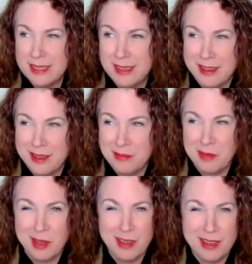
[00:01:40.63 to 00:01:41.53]

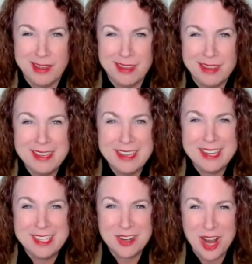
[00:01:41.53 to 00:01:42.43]
a
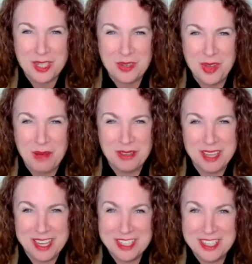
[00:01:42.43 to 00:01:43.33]
contractual
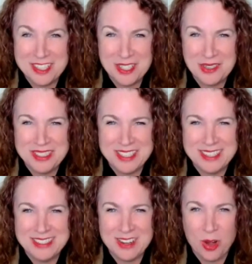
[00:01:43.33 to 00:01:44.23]
obligation to
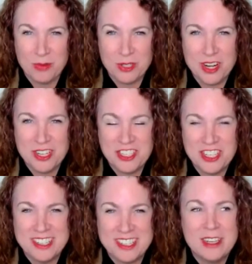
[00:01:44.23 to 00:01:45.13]
attend
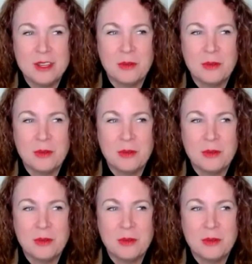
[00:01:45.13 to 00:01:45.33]
arbitration